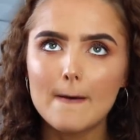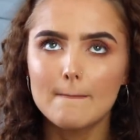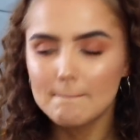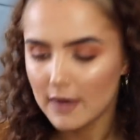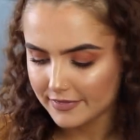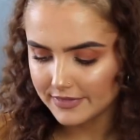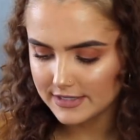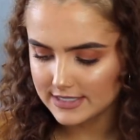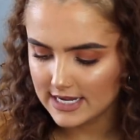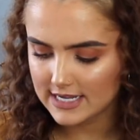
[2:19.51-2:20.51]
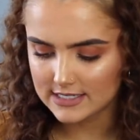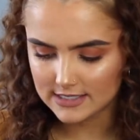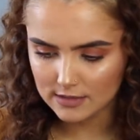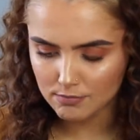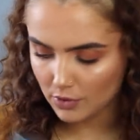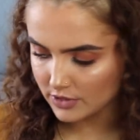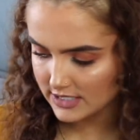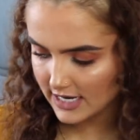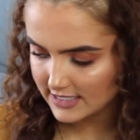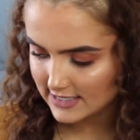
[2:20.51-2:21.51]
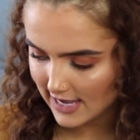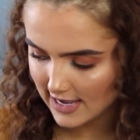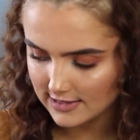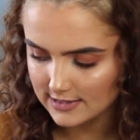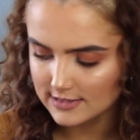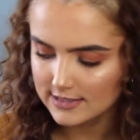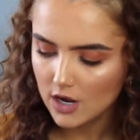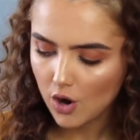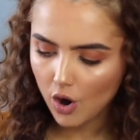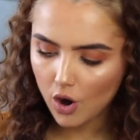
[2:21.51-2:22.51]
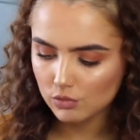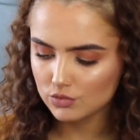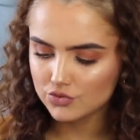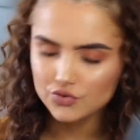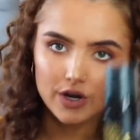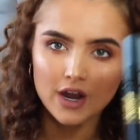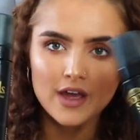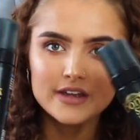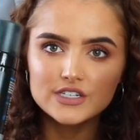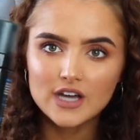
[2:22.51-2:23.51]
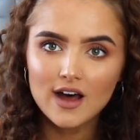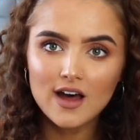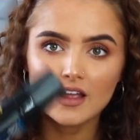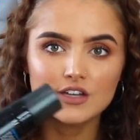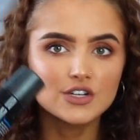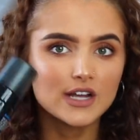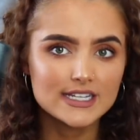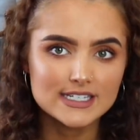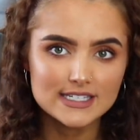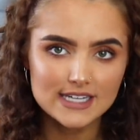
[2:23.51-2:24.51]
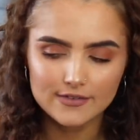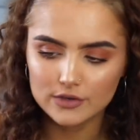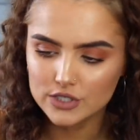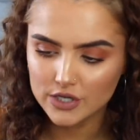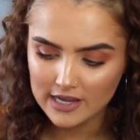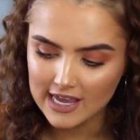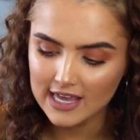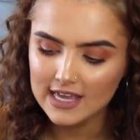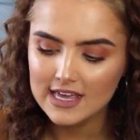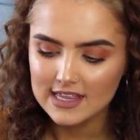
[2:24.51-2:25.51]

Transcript: months is the Bondi Sands Ultra Dark. As you guys can see, I've got 2 here.